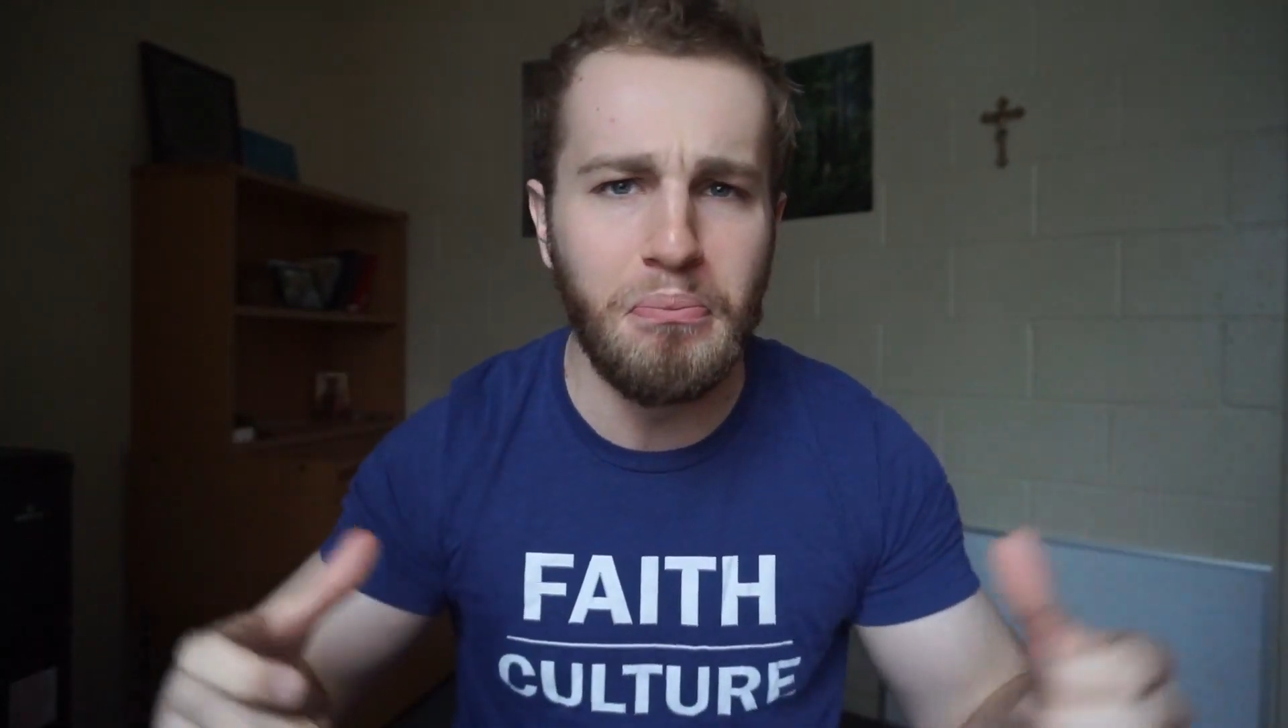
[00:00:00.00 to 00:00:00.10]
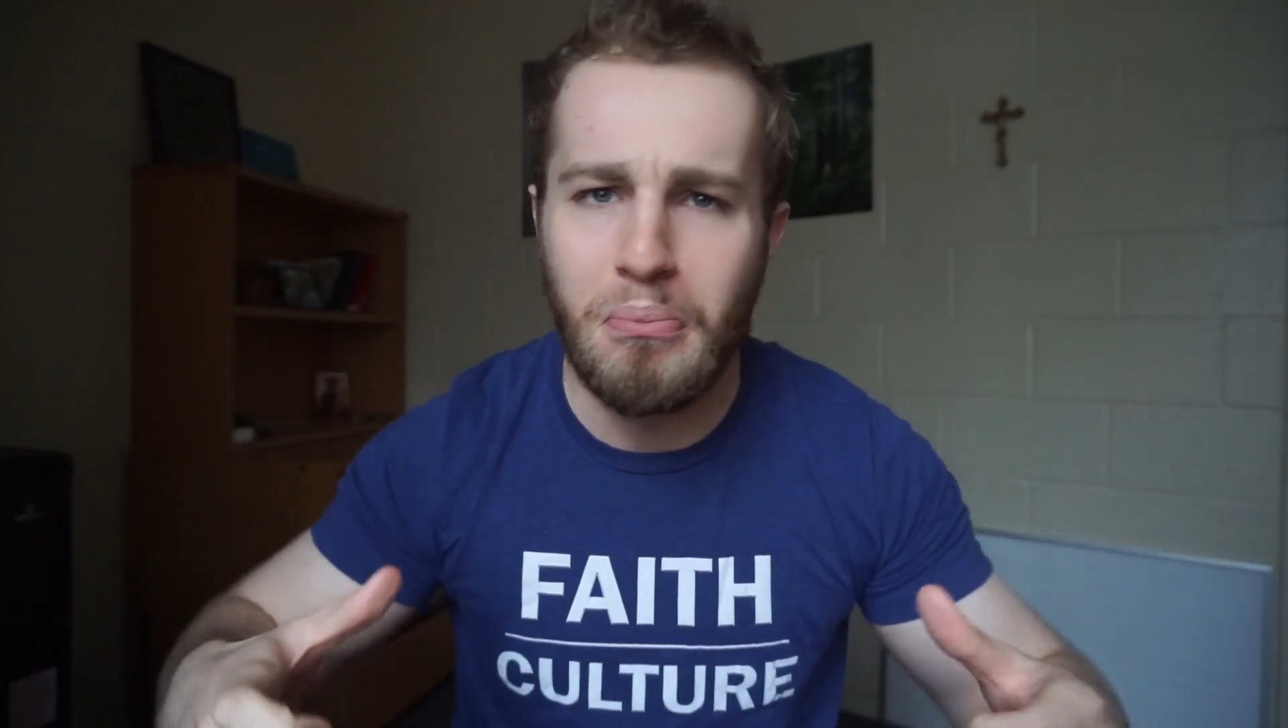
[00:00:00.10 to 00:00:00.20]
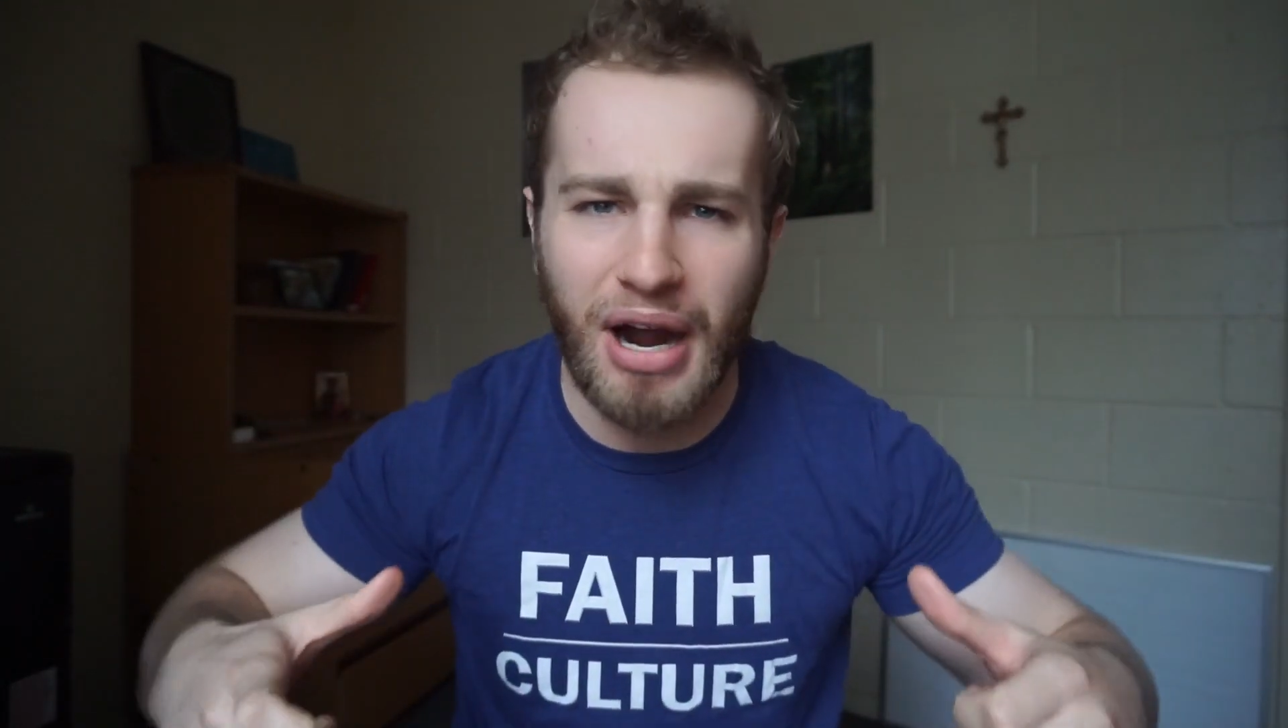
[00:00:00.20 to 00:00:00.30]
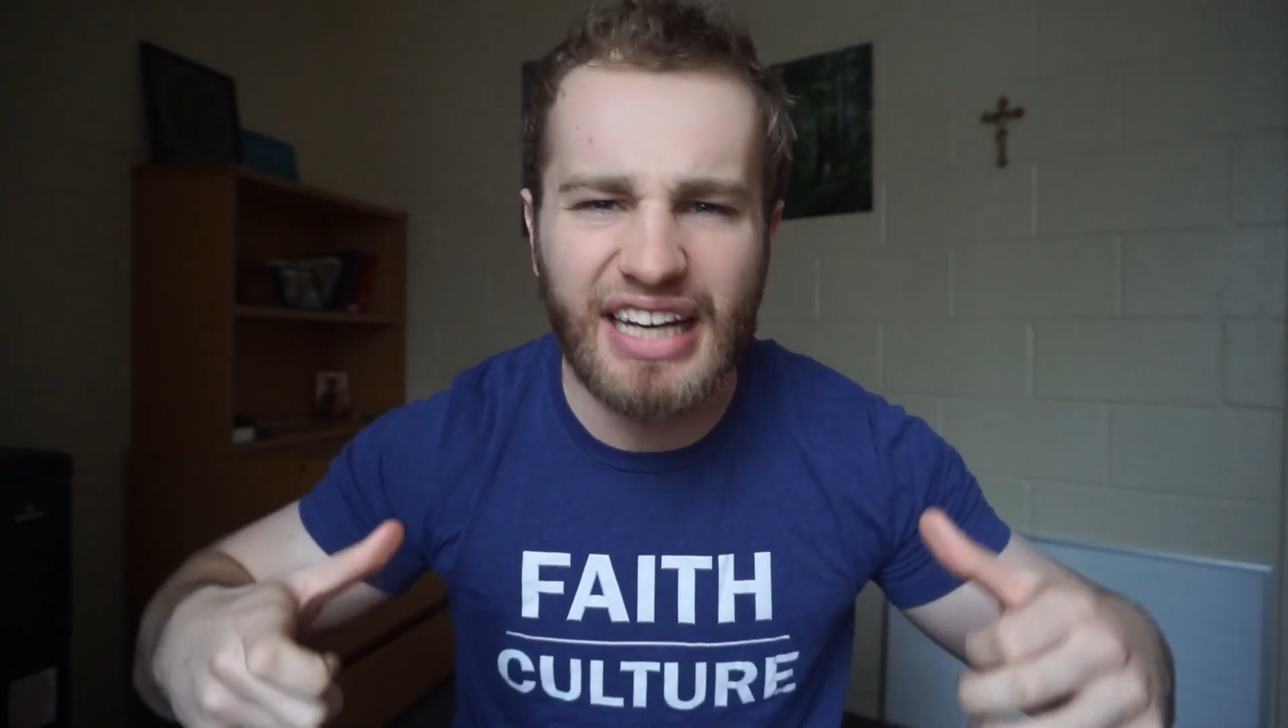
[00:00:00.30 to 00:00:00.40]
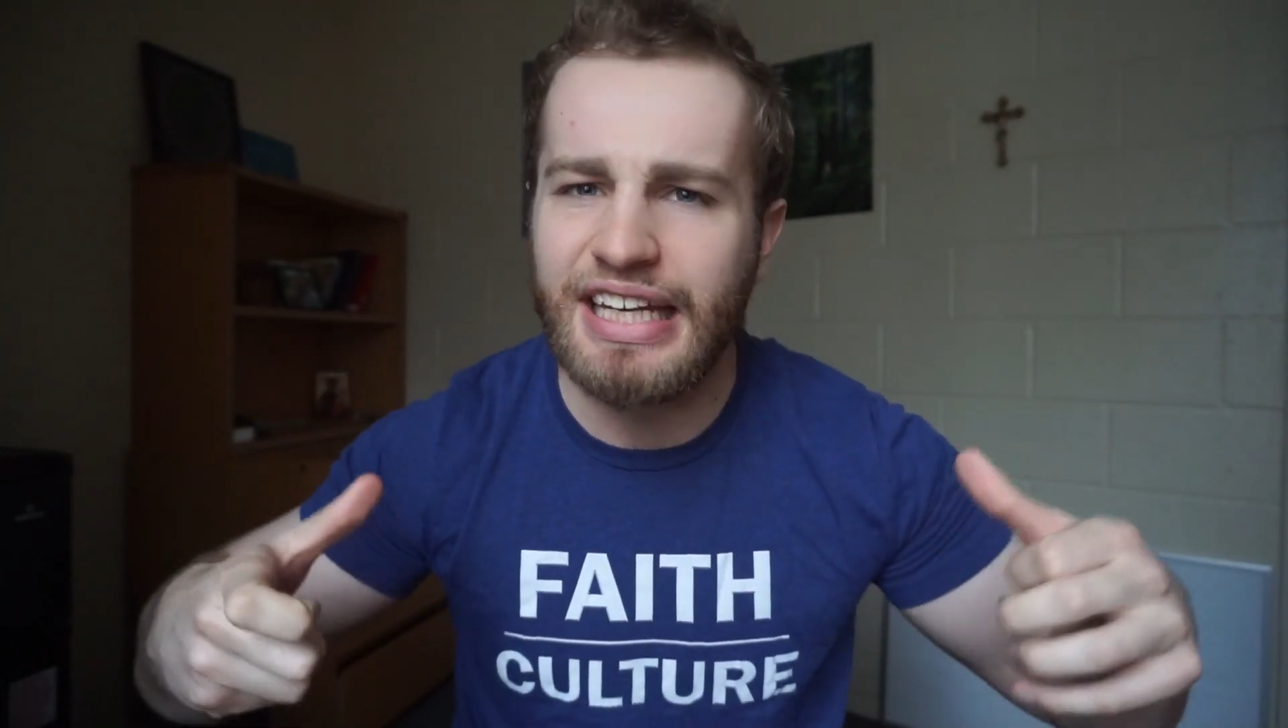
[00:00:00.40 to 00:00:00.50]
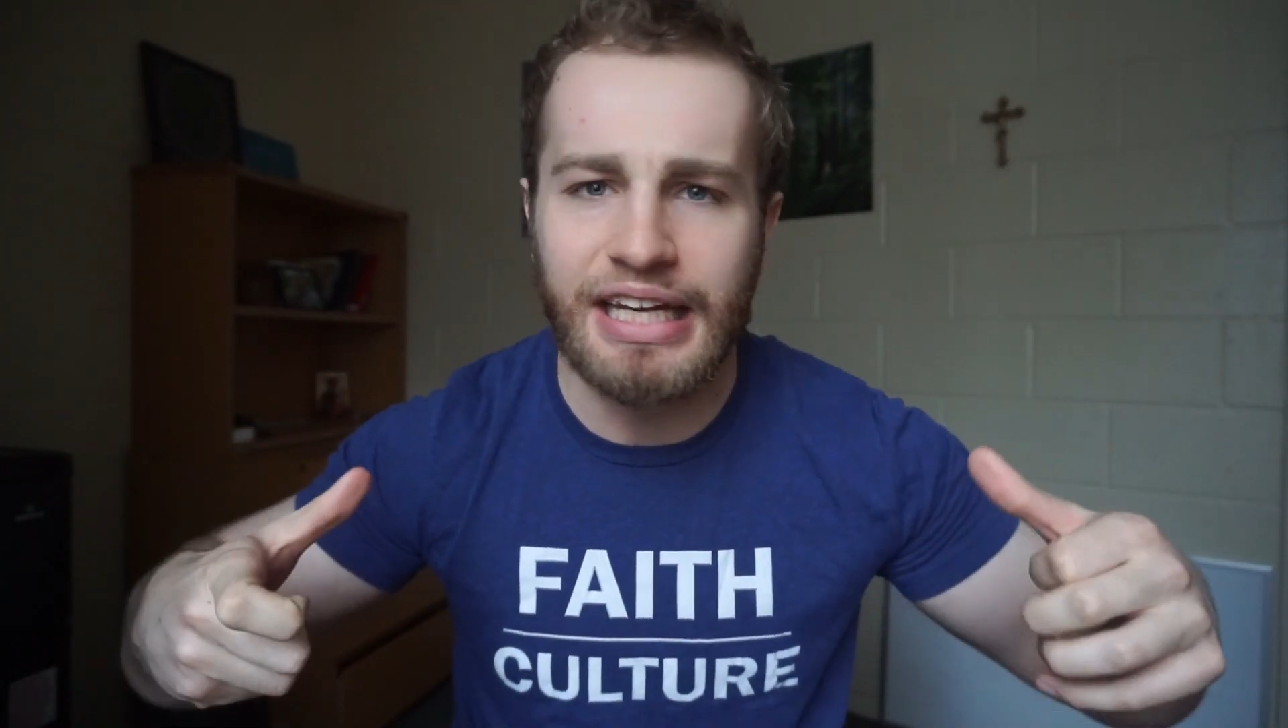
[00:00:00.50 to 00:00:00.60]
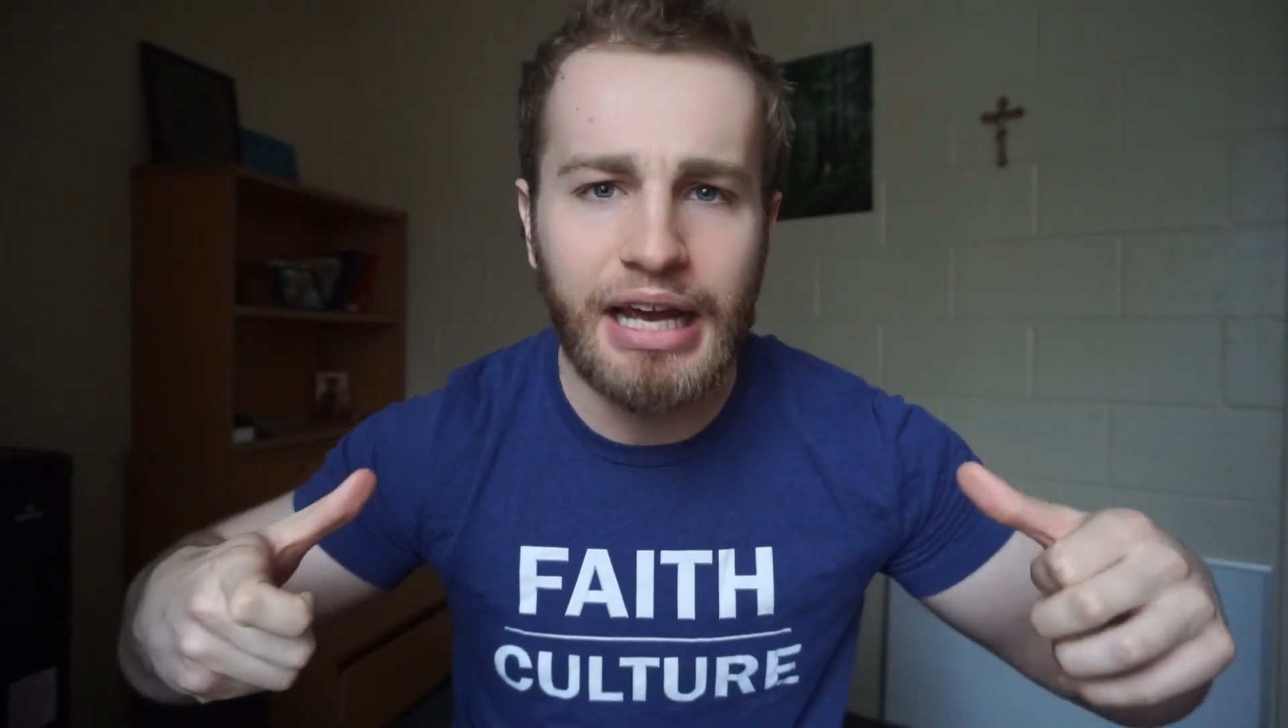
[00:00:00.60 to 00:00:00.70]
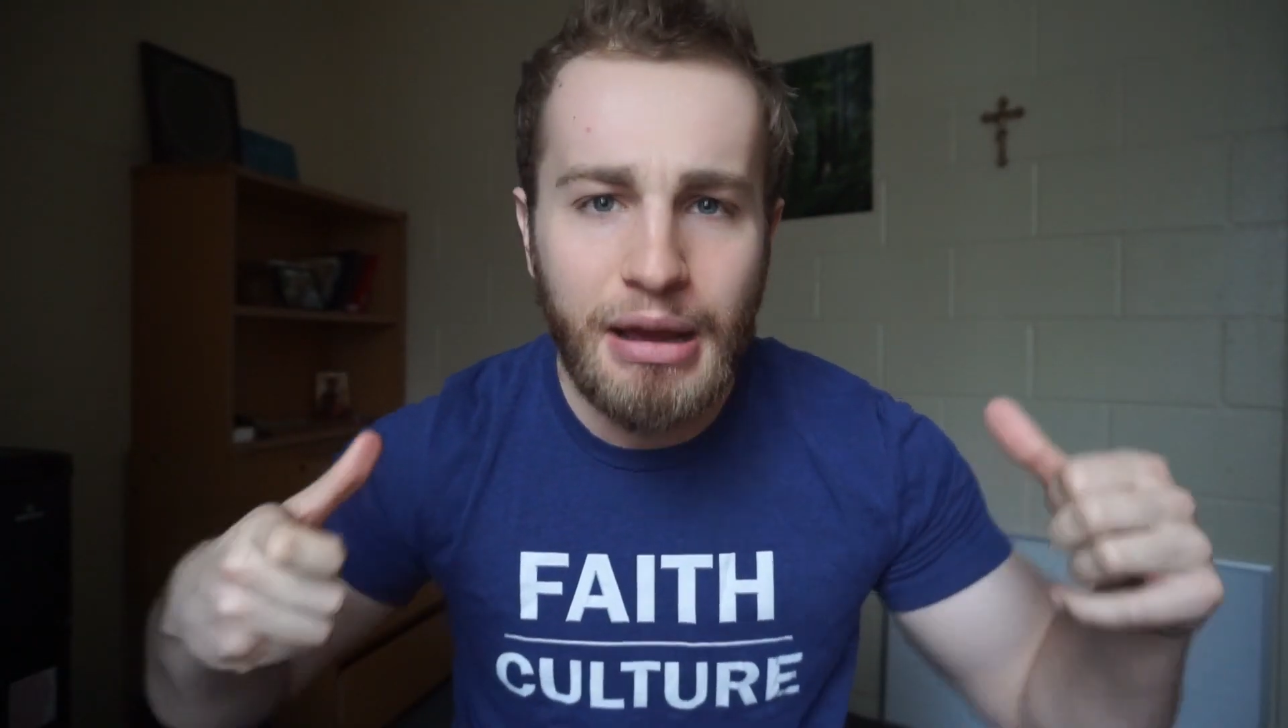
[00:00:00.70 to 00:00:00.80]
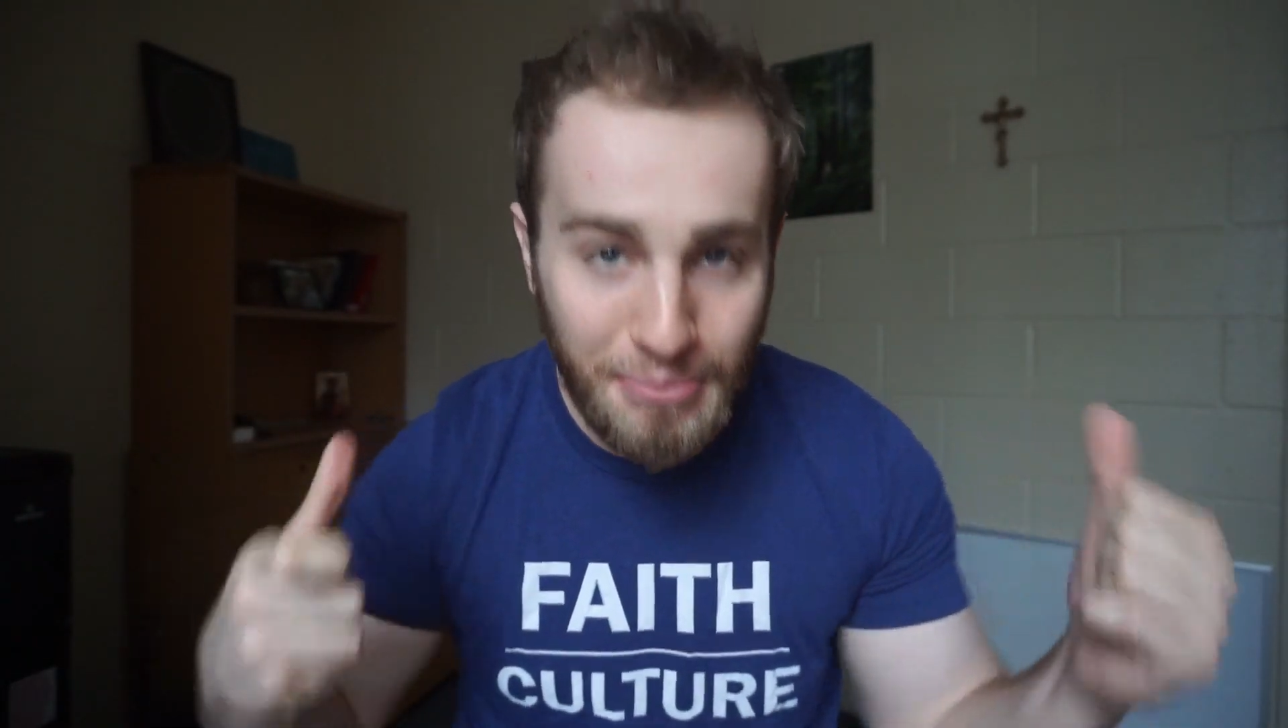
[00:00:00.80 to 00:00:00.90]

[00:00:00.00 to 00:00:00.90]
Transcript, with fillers: mighty,